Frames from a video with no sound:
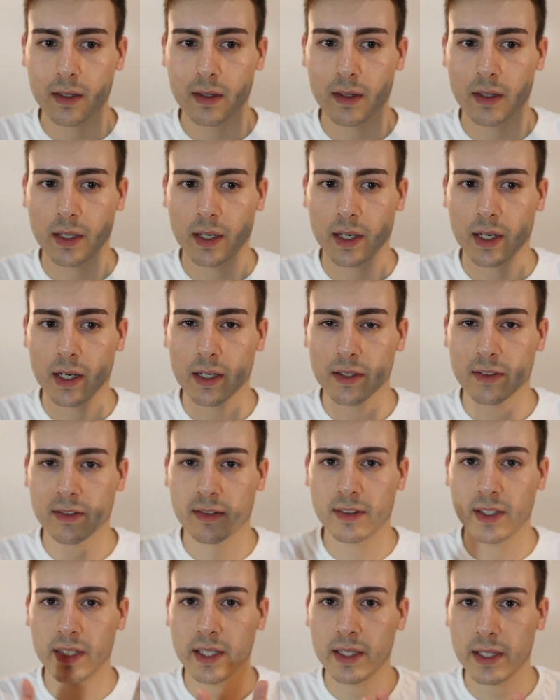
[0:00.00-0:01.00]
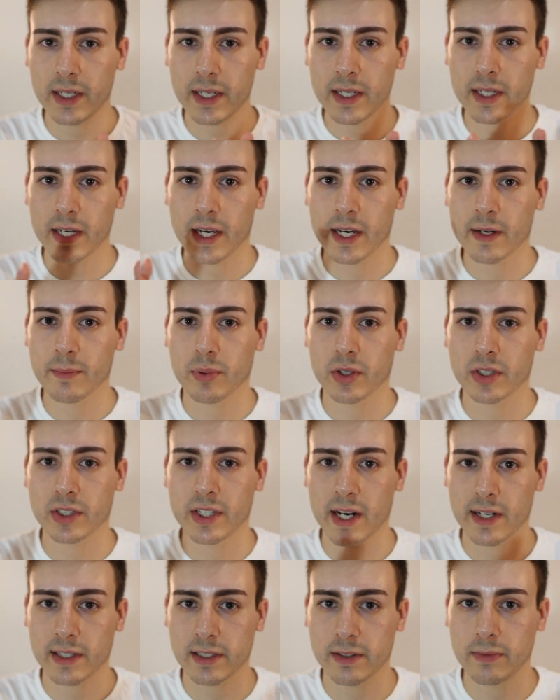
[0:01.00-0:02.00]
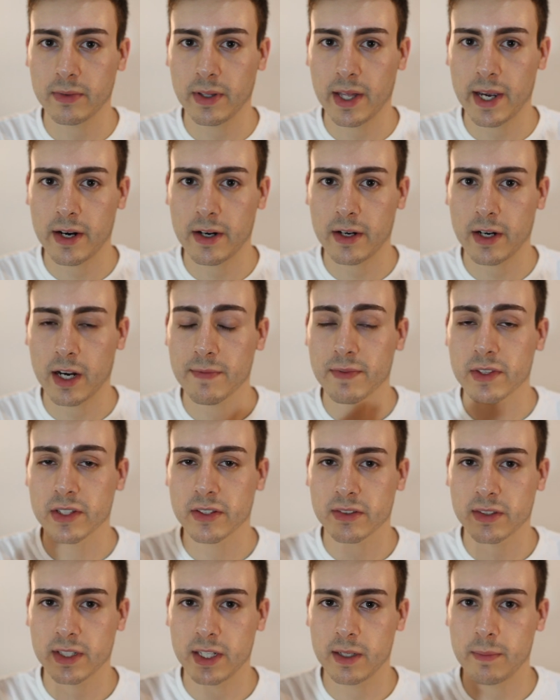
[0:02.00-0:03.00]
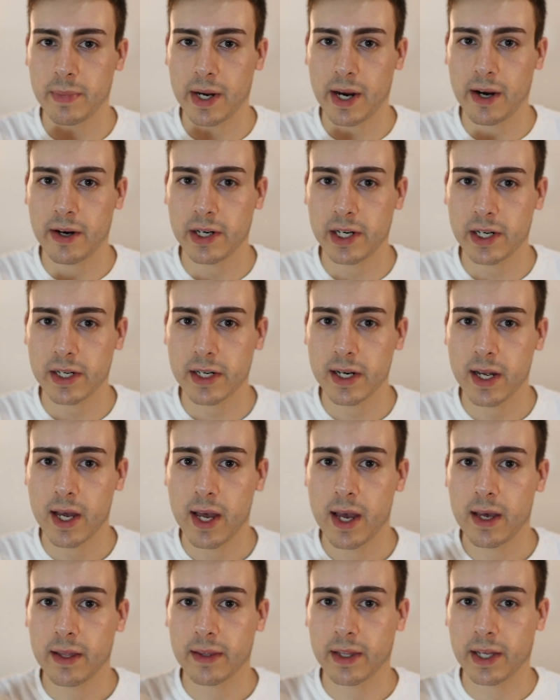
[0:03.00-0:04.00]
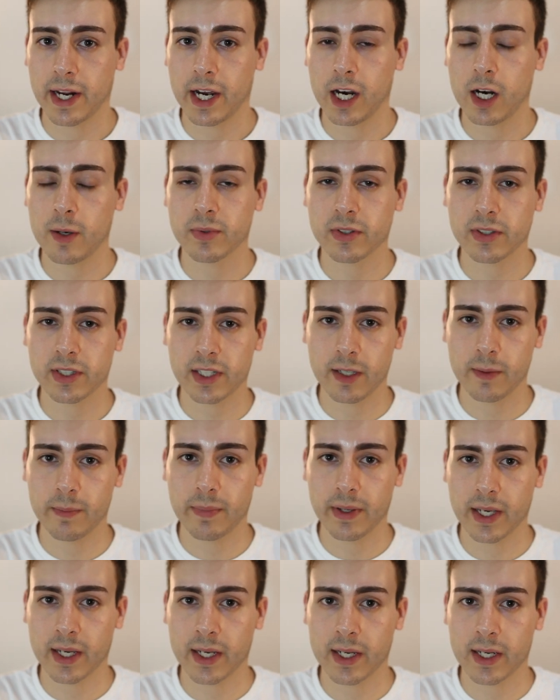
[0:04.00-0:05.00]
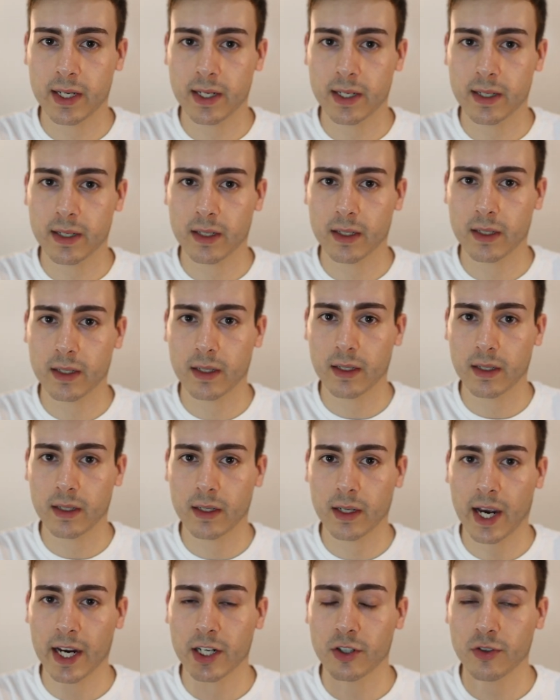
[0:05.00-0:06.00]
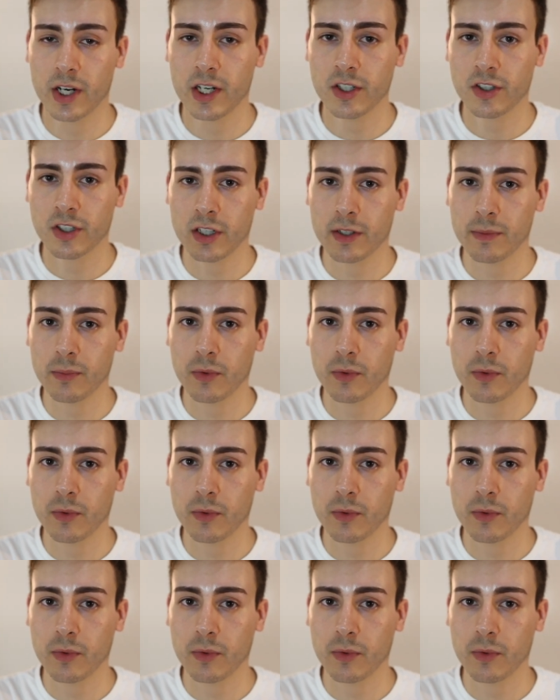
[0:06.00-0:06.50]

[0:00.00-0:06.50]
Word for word: the sealing and protective layer of the skin barrier that helps keep in hydration,